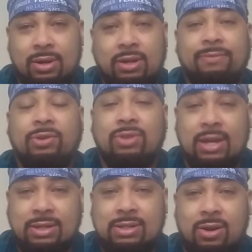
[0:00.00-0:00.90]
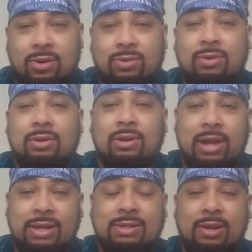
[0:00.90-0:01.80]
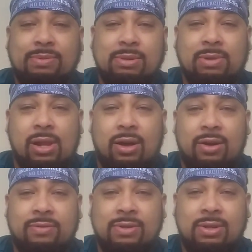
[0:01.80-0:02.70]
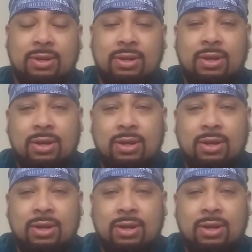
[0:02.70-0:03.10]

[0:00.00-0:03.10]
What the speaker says: And if you think so, lace up some gloves,